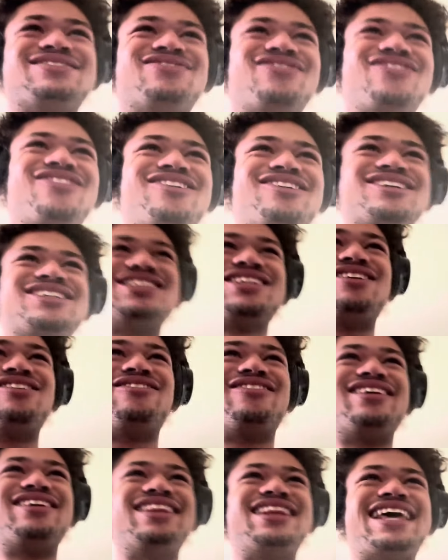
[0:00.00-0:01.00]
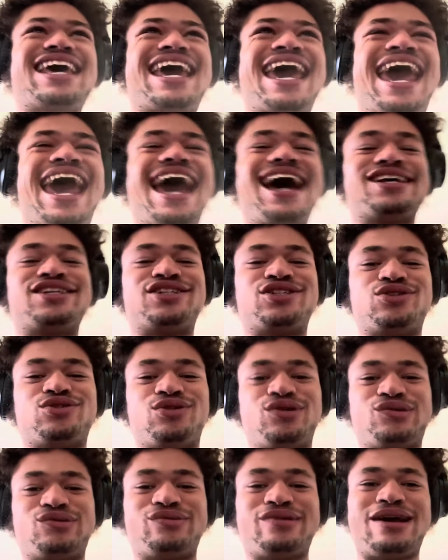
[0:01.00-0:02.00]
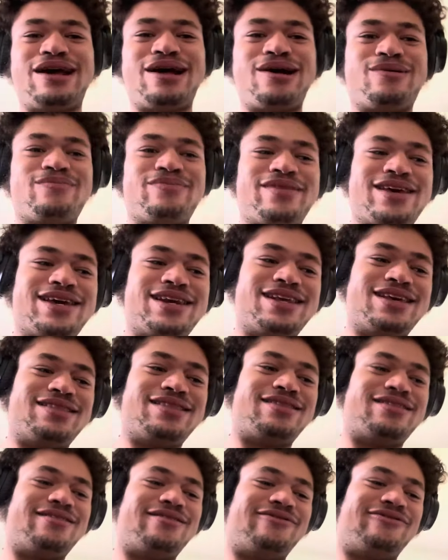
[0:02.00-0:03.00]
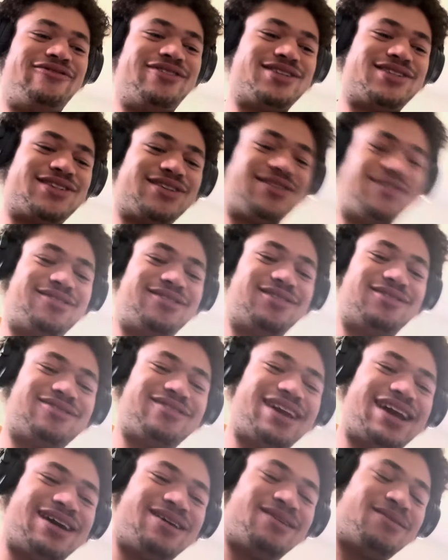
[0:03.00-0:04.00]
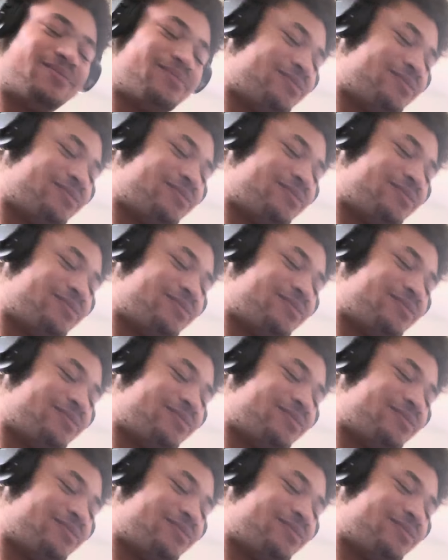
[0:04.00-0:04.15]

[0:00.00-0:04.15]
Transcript: more so in the astral realm than in the physical realm